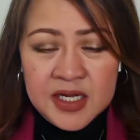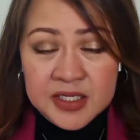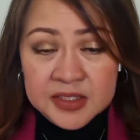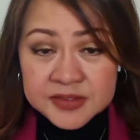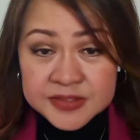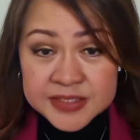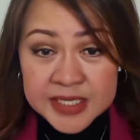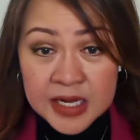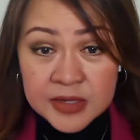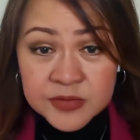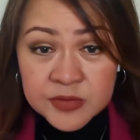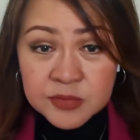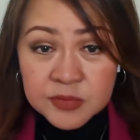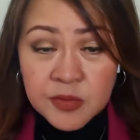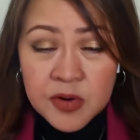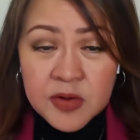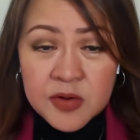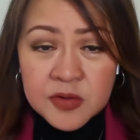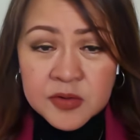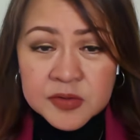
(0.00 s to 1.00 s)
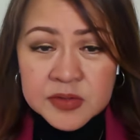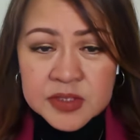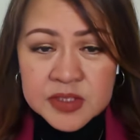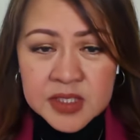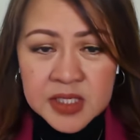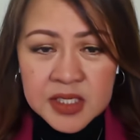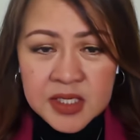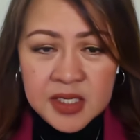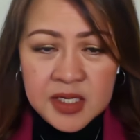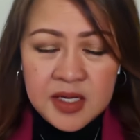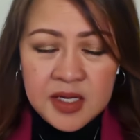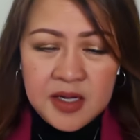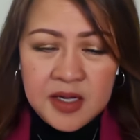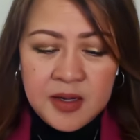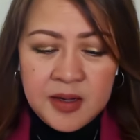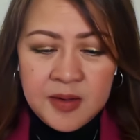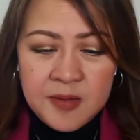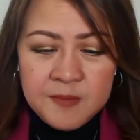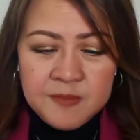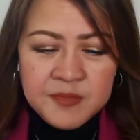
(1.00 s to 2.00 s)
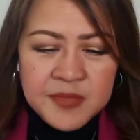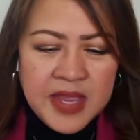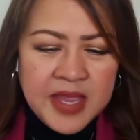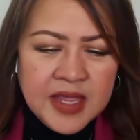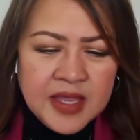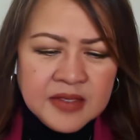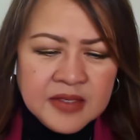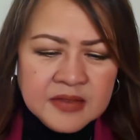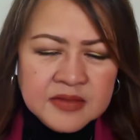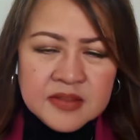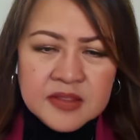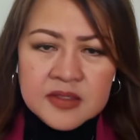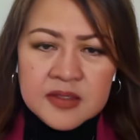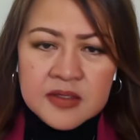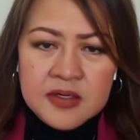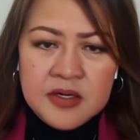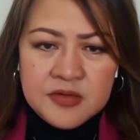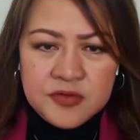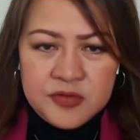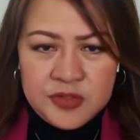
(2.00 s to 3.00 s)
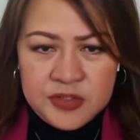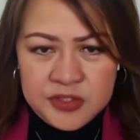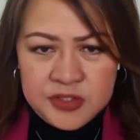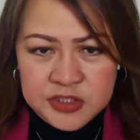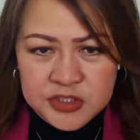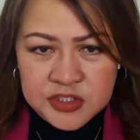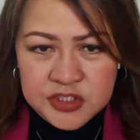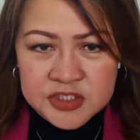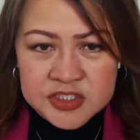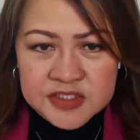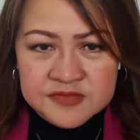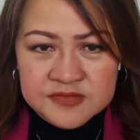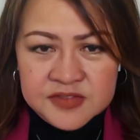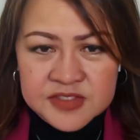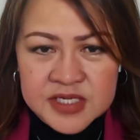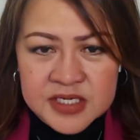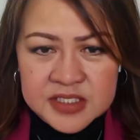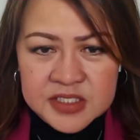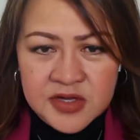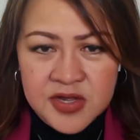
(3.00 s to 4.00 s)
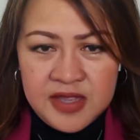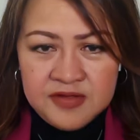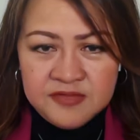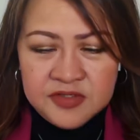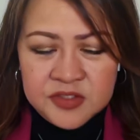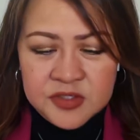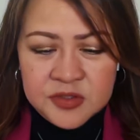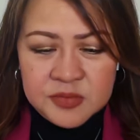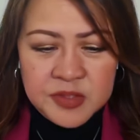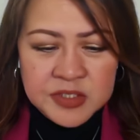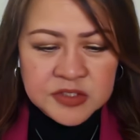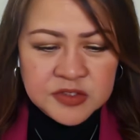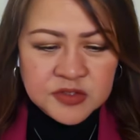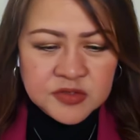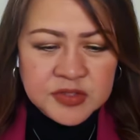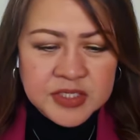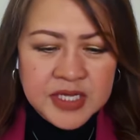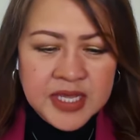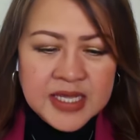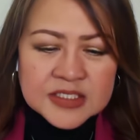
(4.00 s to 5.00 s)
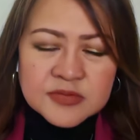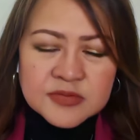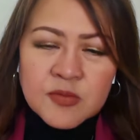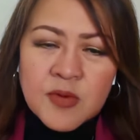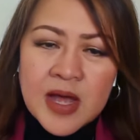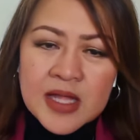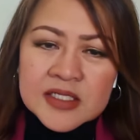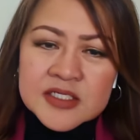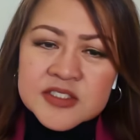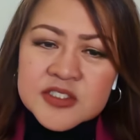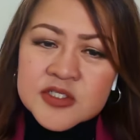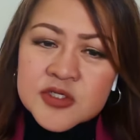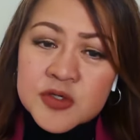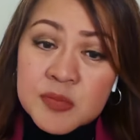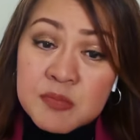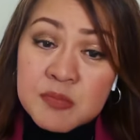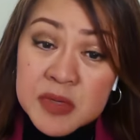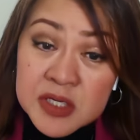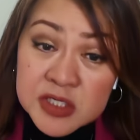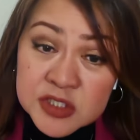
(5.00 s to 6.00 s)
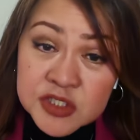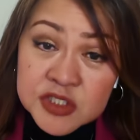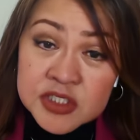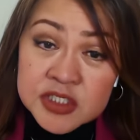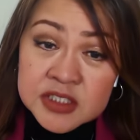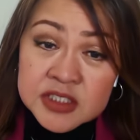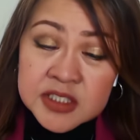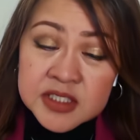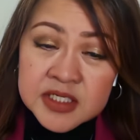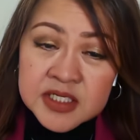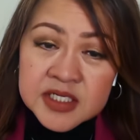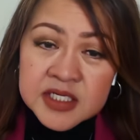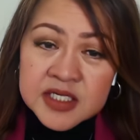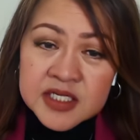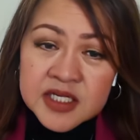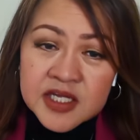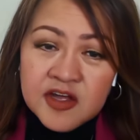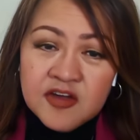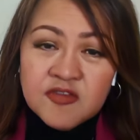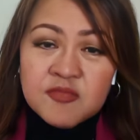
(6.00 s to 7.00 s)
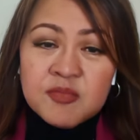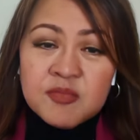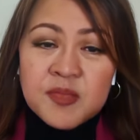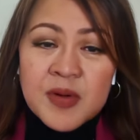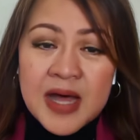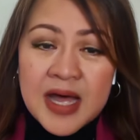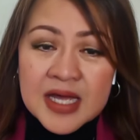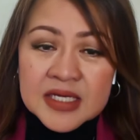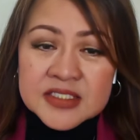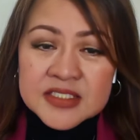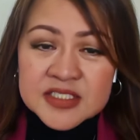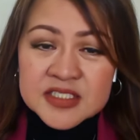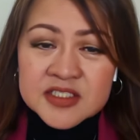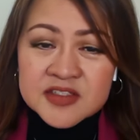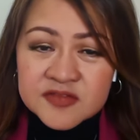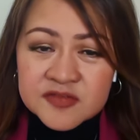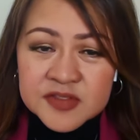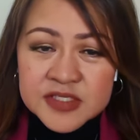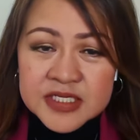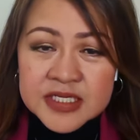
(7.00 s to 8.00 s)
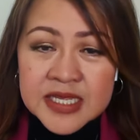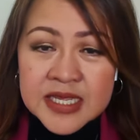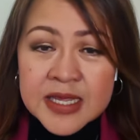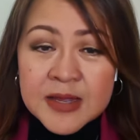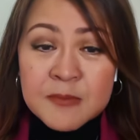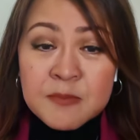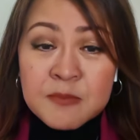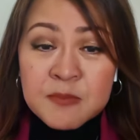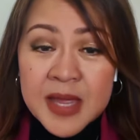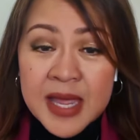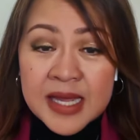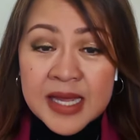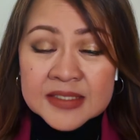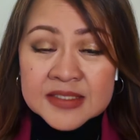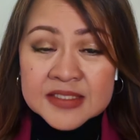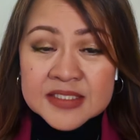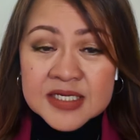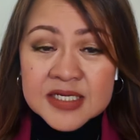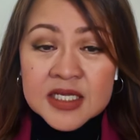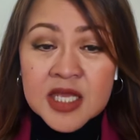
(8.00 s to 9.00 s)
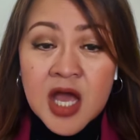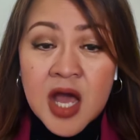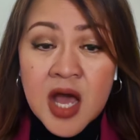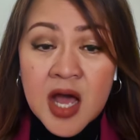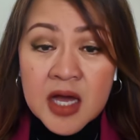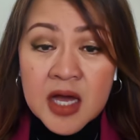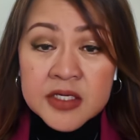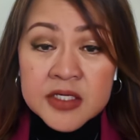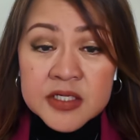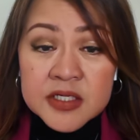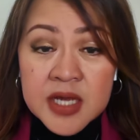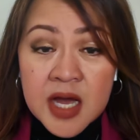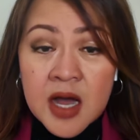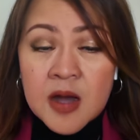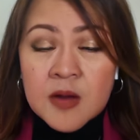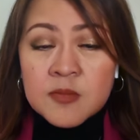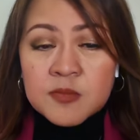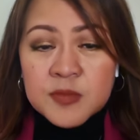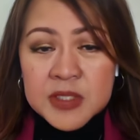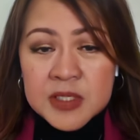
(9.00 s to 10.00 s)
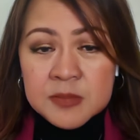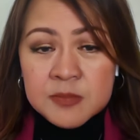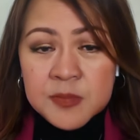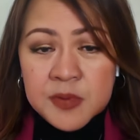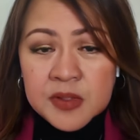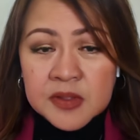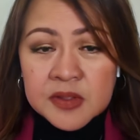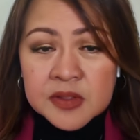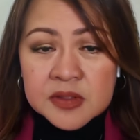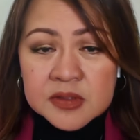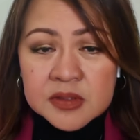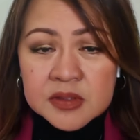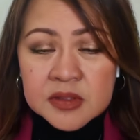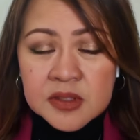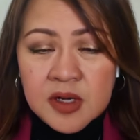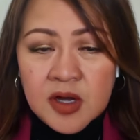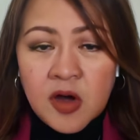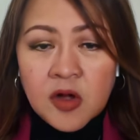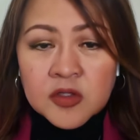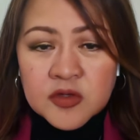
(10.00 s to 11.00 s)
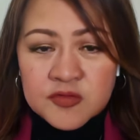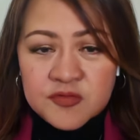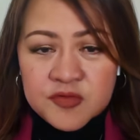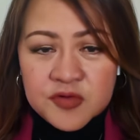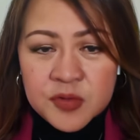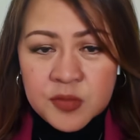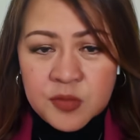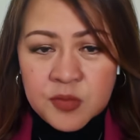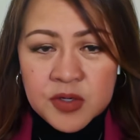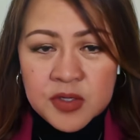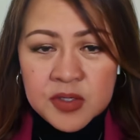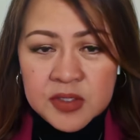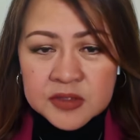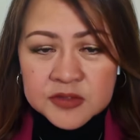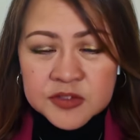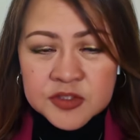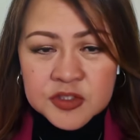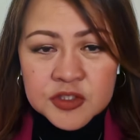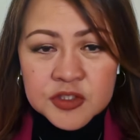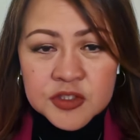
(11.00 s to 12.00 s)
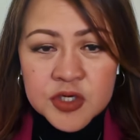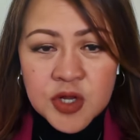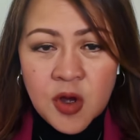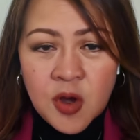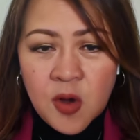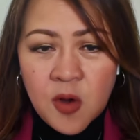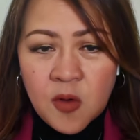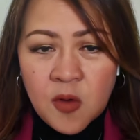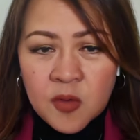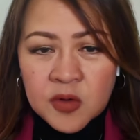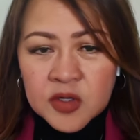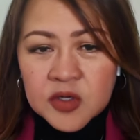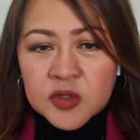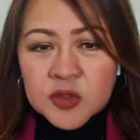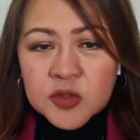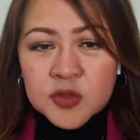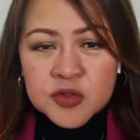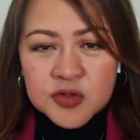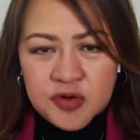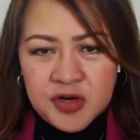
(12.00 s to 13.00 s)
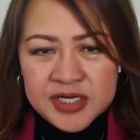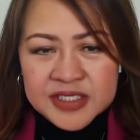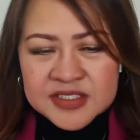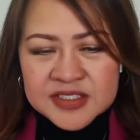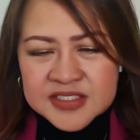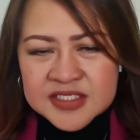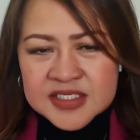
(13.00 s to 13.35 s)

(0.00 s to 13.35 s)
down the road and other initiatives that you have in your ministry, as well as your mission of positively impacting young people all over the world to know who Christ